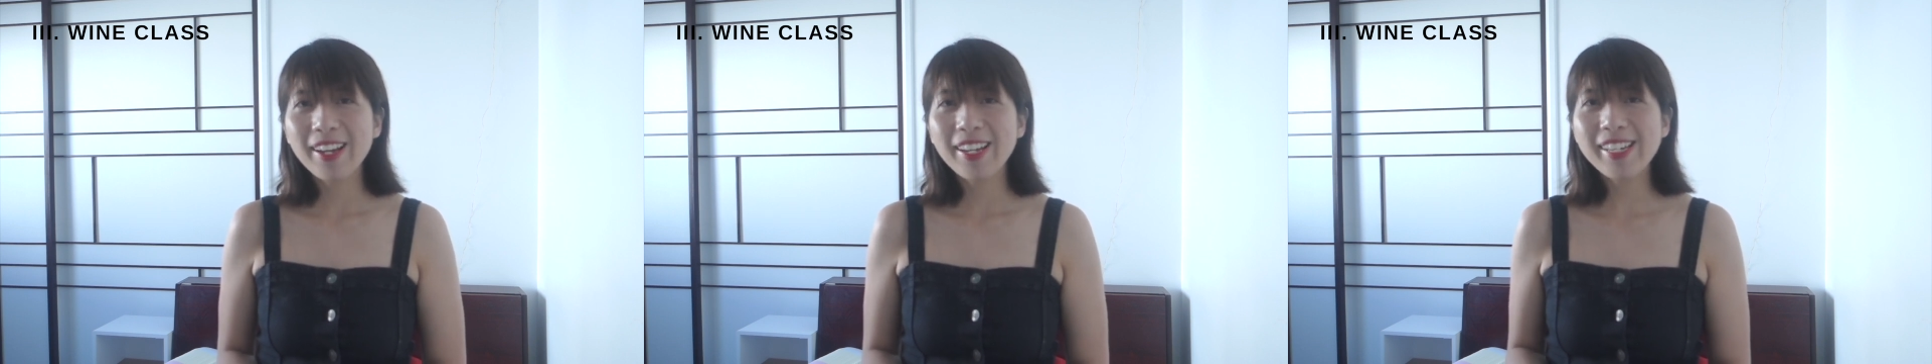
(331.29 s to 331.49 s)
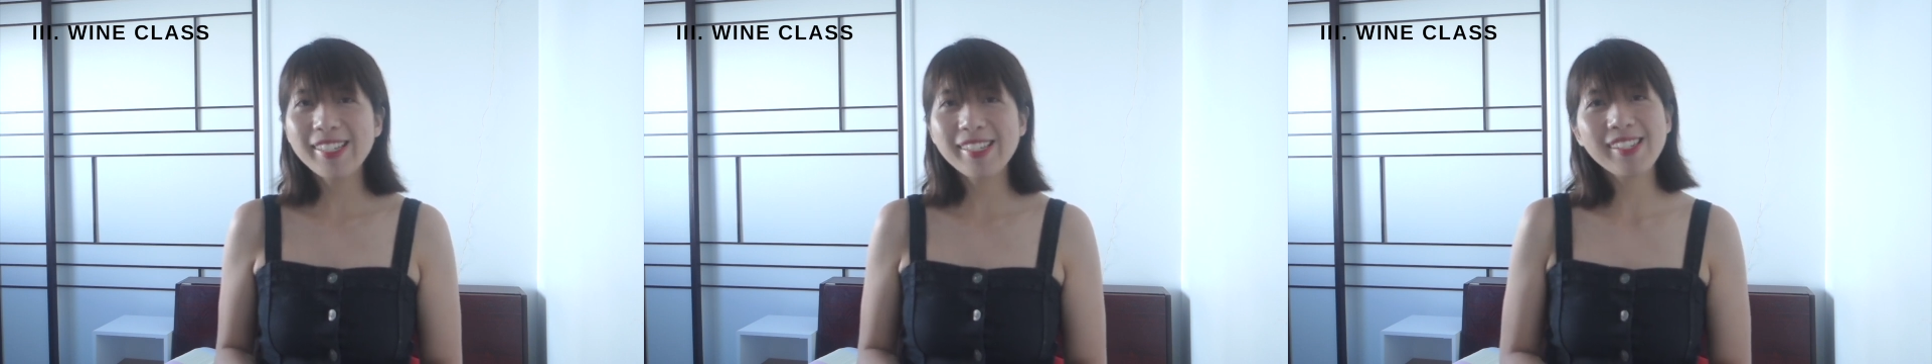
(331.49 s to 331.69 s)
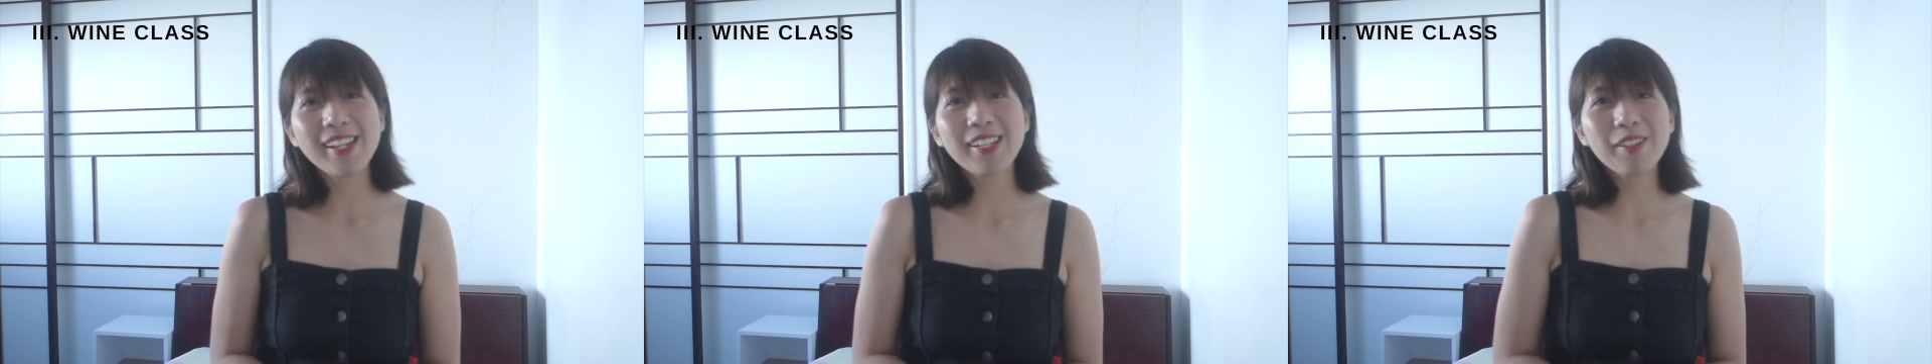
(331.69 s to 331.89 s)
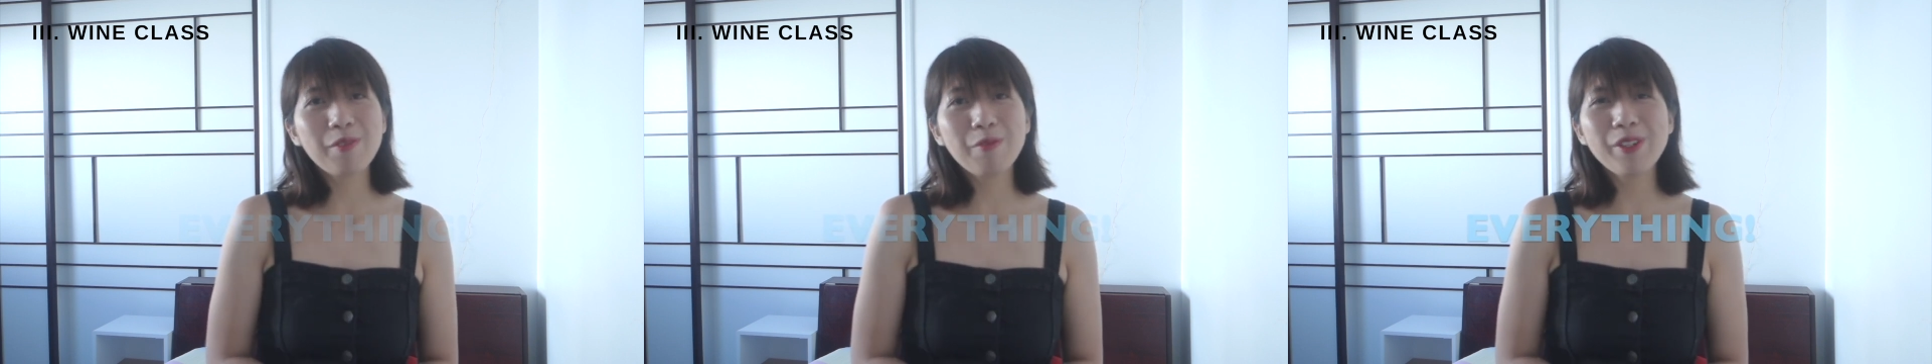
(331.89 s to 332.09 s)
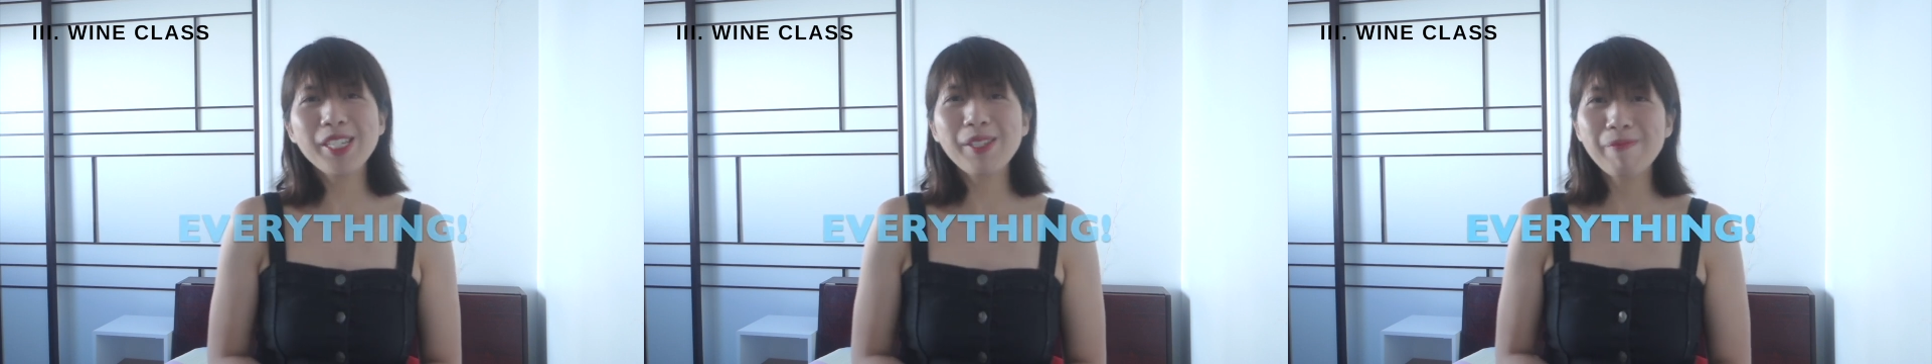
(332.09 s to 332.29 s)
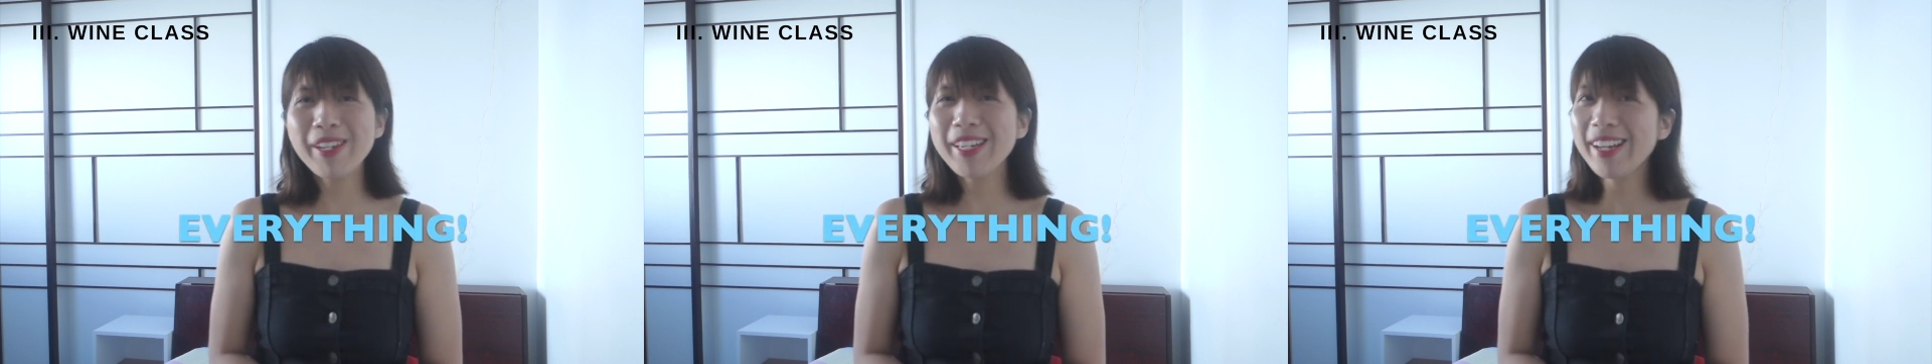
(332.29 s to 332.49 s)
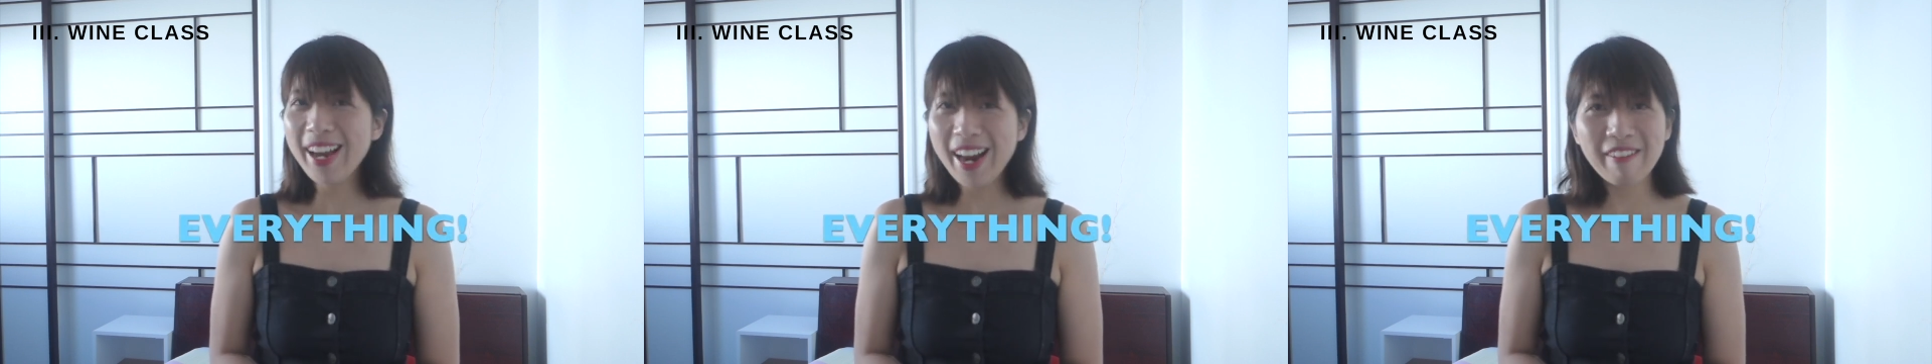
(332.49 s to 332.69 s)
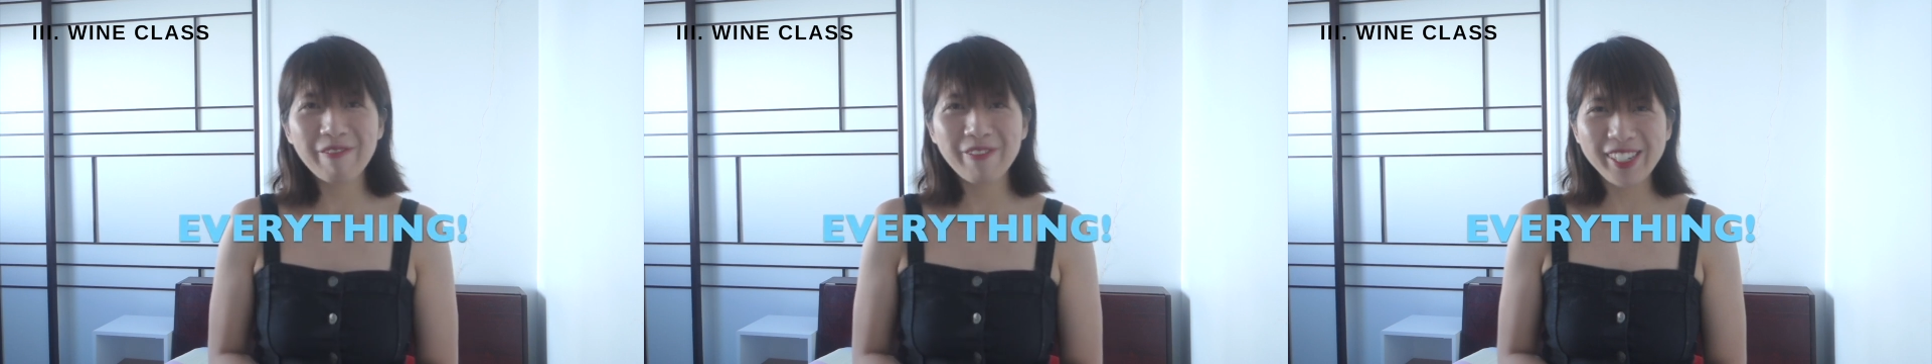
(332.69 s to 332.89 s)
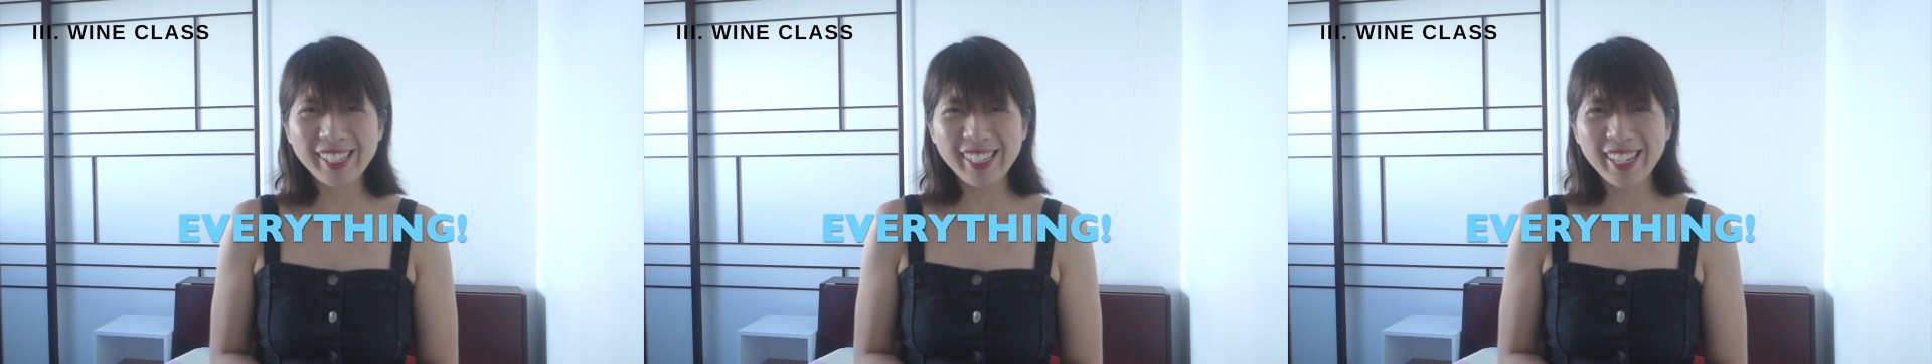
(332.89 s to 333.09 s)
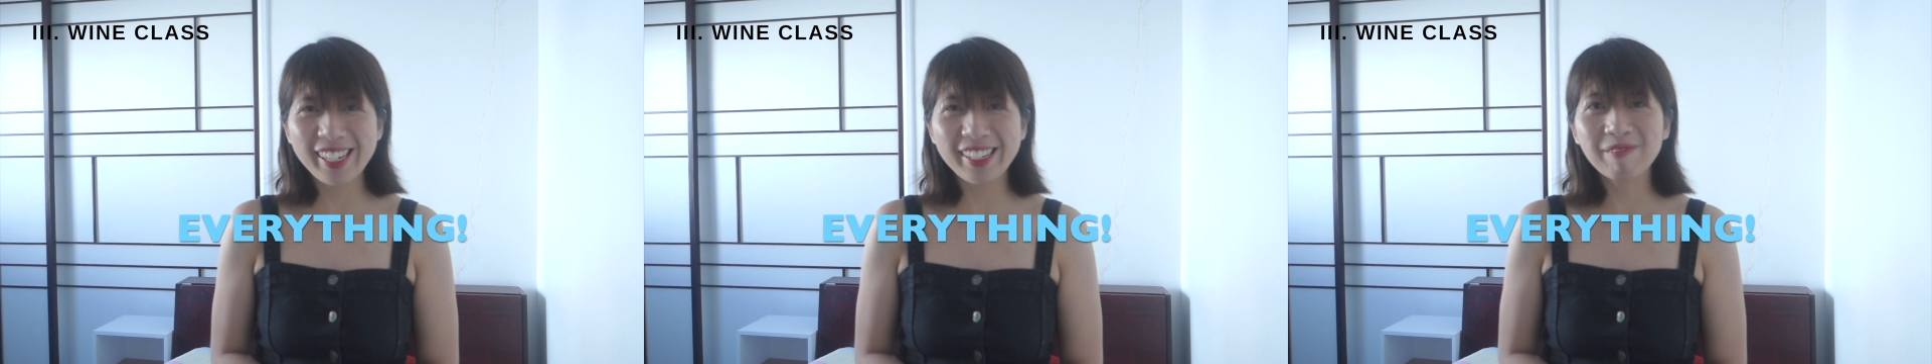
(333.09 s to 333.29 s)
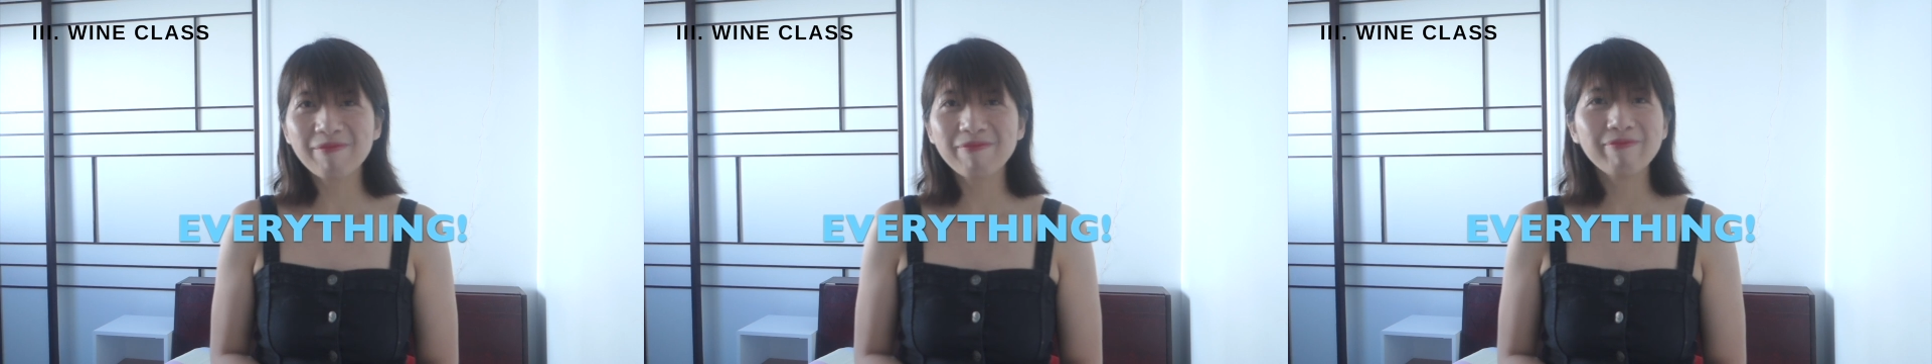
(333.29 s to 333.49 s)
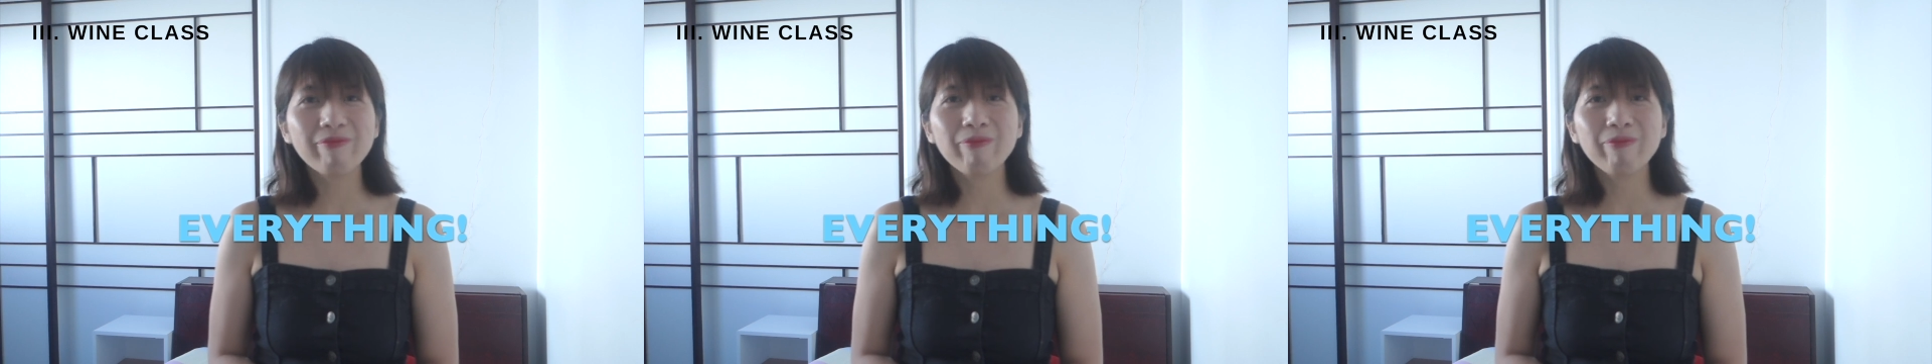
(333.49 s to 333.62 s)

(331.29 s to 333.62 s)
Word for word: Instead, we speak everything.